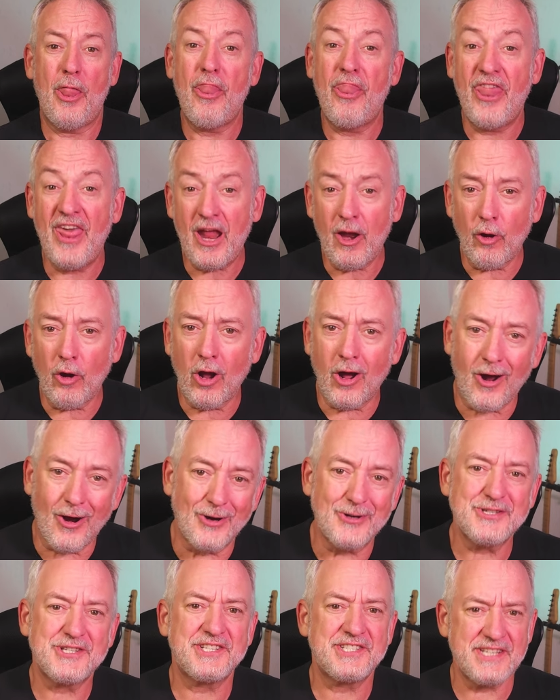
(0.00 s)
There
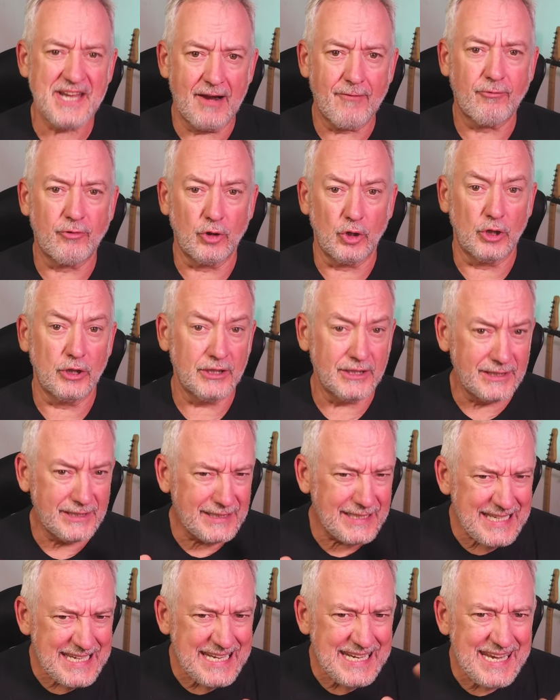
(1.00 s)
are several
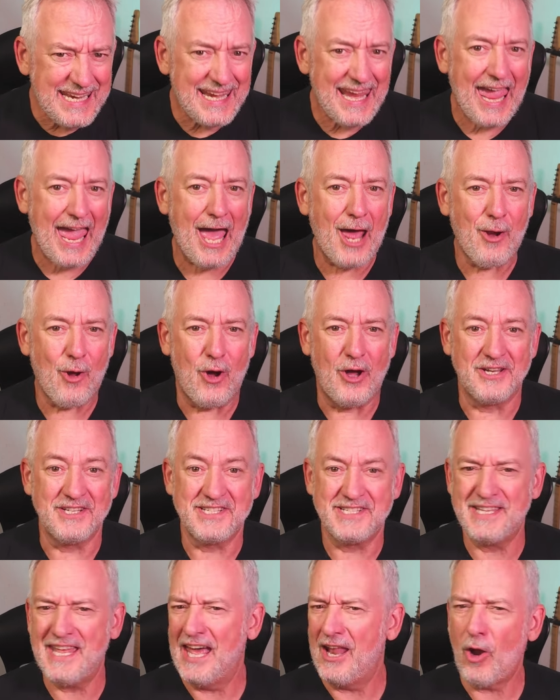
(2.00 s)
leading
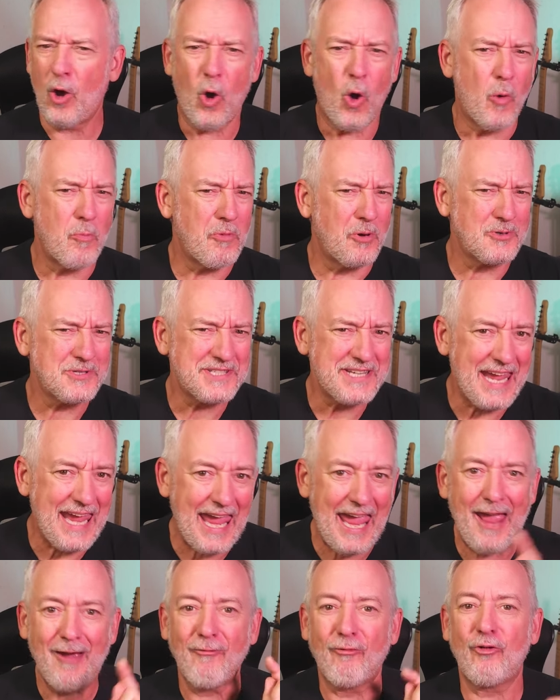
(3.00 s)
add-ons that almost
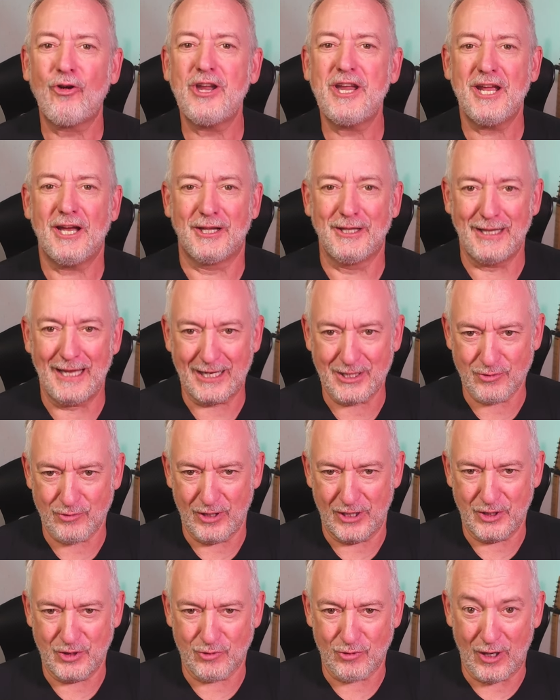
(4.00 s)
every
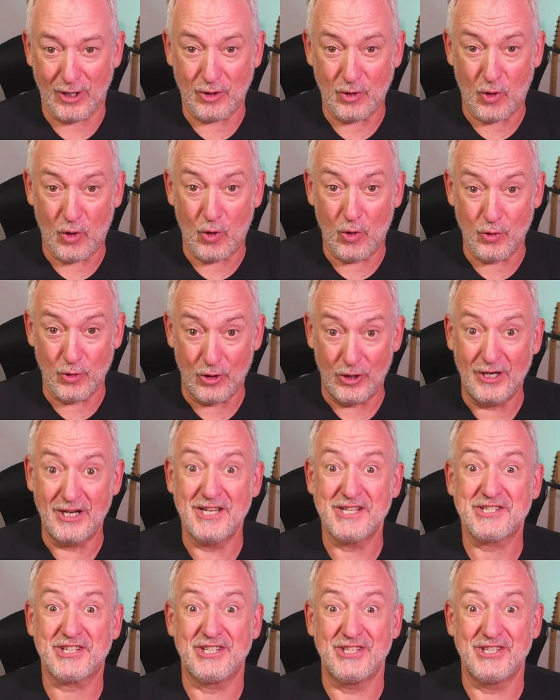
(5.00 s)
electric truck owner has